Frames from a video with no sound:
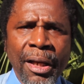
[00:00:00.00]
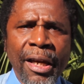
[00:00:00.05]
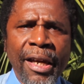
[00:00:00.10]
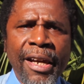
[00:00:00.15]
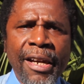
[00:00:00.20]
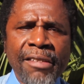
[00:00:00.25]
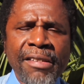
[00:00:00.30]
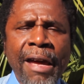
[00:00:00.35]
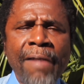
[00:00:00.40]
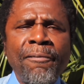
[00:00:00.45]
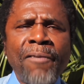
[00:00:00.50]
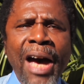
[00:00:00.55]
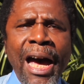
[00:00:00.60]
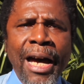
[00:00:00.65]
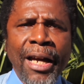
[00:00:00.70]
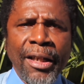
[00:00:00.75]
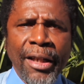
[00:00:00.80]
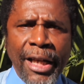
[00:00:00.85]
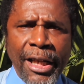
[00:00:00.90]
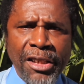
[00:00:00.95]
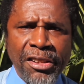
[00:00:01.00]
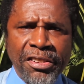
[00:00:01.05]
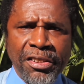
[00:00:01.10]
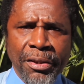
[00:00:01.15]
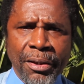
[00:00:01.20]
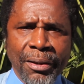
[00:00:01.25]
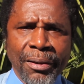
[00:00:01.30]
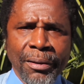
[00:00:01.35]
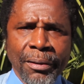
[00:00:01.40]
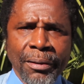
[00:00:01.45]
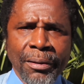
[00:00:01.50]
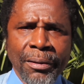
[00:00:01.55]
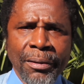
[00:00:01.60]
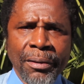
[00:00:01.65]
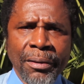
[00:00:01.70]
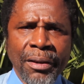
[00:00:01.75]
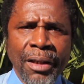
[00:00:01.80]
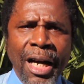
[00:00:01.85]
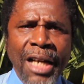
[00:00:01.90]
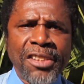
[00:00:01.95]
is a violation,
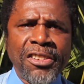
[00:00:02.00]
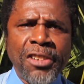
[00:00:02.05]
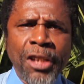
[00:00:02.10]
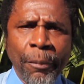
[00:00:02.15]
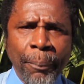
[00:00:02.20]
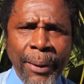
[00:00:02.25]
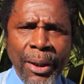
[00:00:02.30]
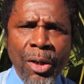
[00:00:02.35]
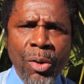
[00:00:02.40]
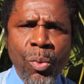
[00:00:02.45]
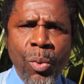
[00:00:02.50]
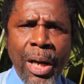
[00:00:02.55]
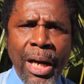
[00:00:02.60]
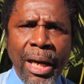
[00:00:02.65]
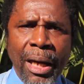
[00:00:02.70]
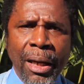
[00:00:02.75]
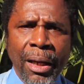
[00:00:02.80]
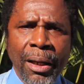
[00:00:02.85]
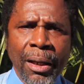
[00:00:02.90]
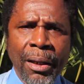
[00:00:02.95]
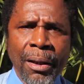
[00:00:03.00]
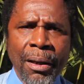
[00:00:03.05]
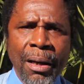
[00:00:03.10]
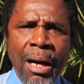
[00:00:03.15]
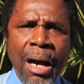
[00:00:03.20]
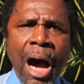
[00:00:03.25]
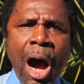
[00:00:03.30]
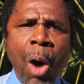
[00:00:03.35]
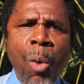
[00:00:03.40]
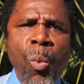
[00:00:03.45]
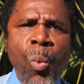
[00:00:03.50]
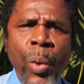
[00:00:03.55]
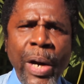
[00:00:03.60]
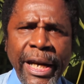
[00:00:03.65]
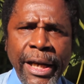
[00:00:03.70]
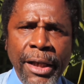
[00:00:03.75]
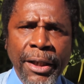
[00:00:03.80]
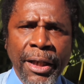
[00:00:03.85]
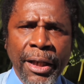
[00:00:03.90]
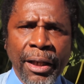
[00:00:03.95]
a chipping away, a
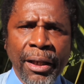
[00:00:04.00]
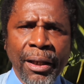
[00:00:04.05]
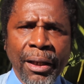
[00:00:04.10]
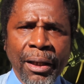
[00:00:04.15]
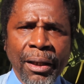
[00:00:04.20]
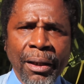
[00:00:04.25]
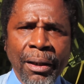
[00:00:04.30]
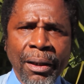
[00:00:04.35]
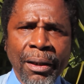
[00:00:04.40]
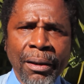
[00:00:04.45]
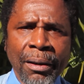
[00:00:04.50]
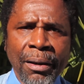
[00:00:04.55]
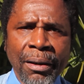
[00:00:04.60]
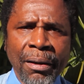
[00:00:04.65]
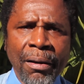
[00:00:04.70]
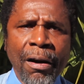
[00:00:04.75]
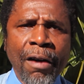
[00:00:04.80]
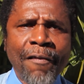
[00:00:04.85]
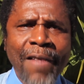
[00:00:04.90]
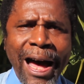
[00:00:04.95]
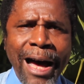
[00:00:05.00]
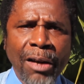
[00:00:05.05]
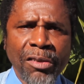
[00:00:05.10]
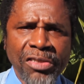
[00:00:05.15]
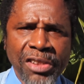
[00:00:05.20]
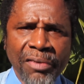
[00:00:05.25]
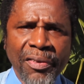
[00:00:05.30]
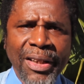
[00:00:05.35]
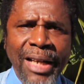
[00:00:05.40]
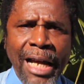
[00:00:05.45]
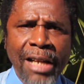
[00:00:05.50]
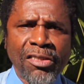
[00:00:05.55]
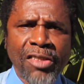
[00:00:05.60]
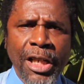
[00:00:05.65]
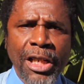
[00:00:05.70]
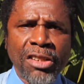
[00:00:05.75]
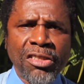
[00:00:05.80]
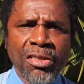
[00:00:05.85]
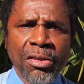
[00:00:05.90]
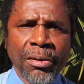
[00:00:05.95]
weakening of our
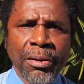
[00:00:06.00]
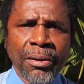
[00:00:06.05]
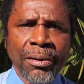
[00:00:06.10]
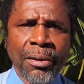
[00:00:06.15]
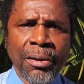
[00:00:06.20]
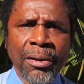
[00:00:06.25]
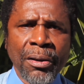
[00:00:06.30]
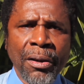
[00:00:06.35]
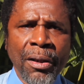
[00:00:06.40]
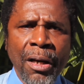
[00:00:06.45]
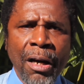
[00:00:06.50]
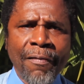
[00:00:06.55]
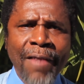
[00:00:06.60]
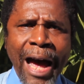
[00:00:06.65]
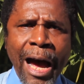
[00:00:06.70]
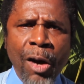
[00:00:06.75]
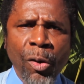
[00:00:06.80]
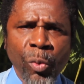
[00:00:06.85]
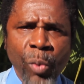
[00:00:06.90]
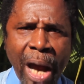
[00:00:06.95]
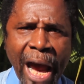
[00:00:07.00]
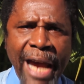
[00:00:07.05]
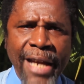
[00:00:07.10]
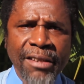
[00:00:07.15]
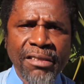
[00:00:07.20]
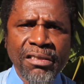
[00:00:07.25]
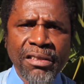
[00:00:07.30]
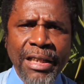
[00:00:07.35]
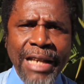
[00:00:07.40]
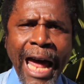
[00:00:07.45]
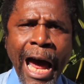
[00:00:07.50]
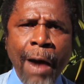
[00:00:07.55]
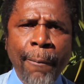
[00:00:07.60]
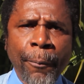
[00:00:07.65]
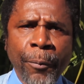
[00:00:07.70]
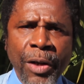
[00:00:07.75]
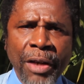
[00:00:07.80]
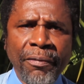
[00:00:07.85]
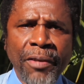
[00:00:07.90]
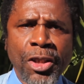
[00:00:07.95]
civilization, of our rights and our
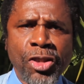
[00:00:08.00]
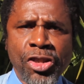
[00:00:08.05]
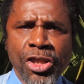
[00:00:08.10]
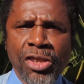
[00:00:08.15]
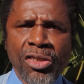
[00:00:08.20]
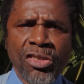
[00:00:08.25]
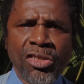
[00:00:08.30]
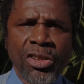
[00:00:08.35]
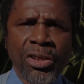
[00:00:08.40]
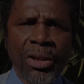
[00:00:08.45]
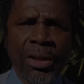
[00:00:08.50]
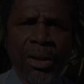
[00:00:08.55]
privileges.